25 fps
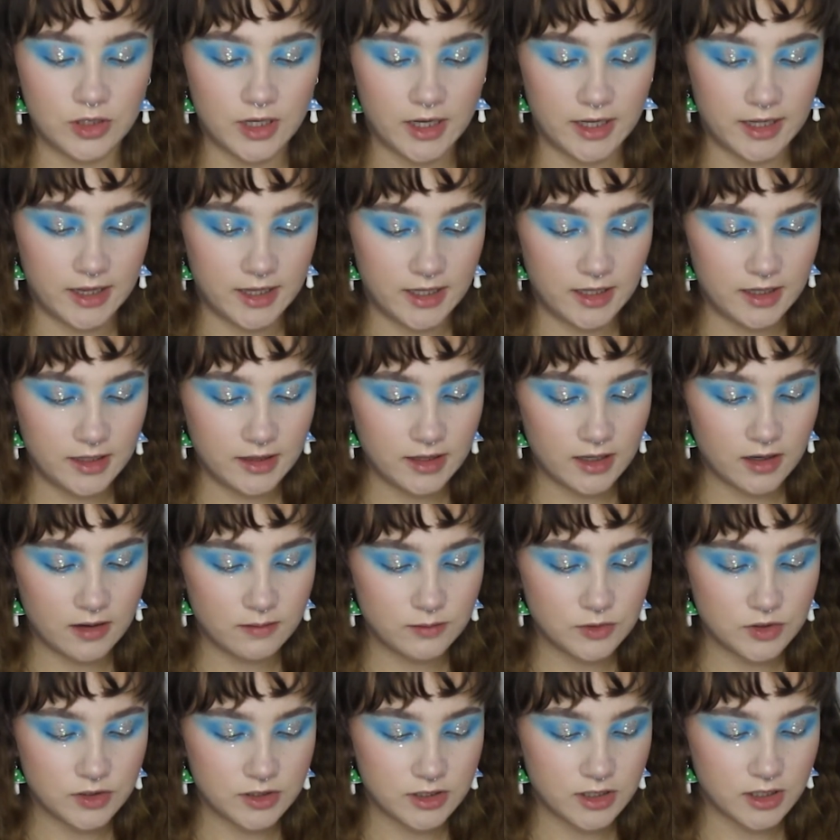I think that
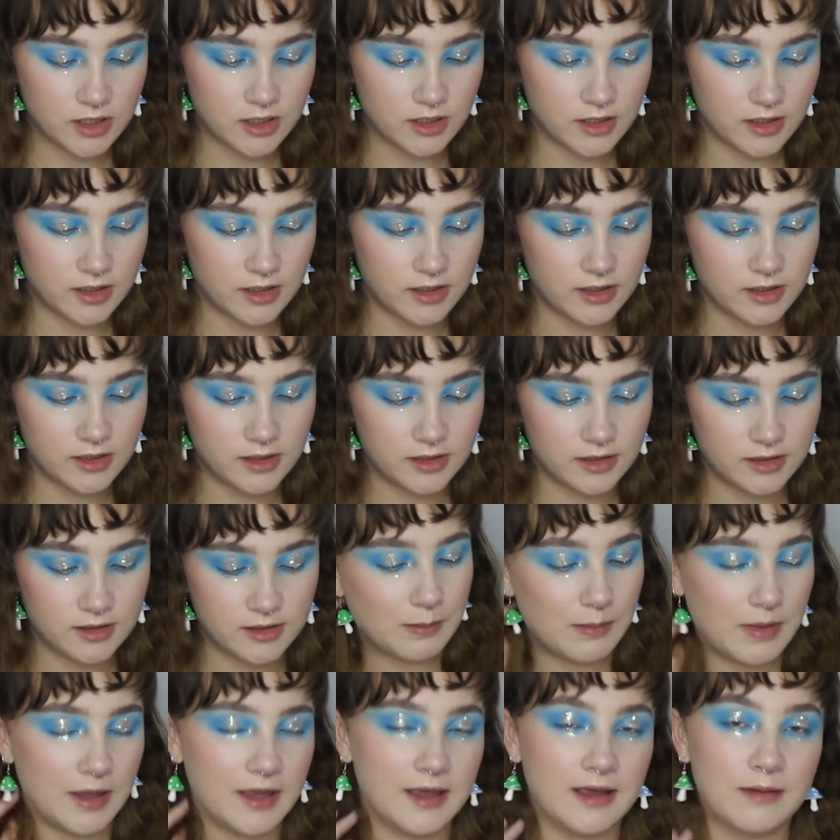I'm just going to
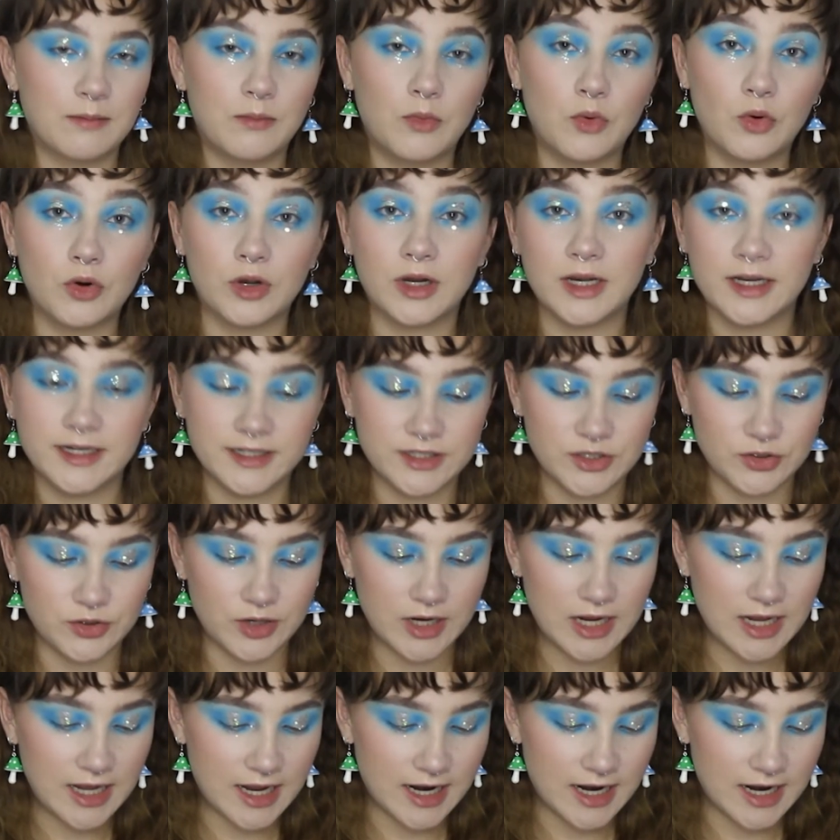make it more glittery.